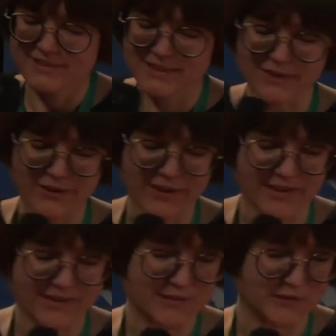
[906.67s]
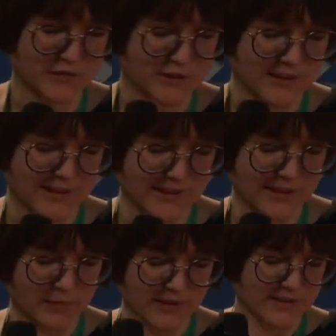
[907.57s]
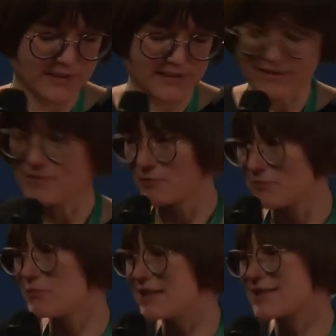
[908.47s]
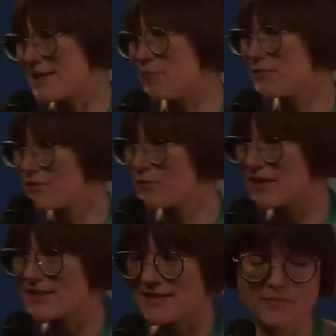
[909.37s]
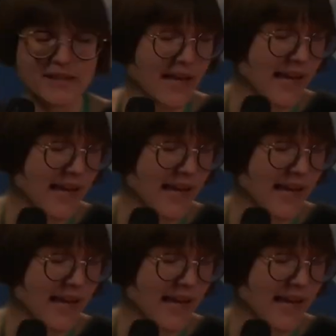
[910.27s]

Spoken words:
a thing, unfortunately, but we'll accept.